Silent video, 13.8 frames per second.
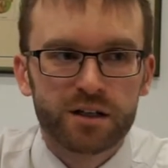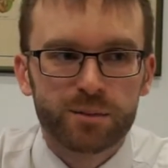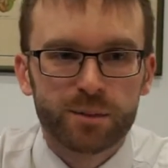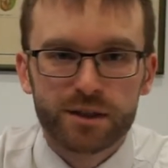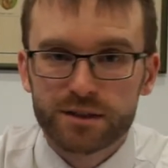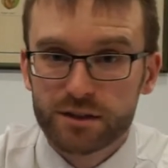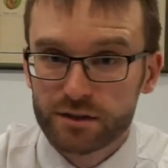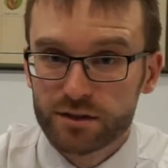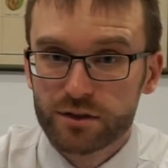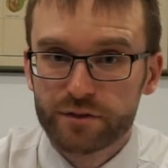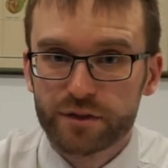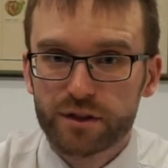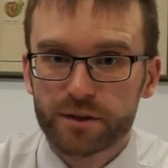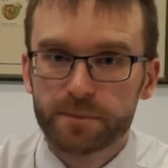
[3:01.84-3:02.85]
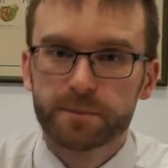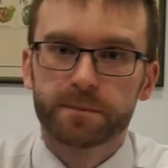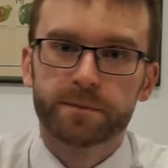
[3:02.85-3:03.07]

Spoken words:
Make sense so far?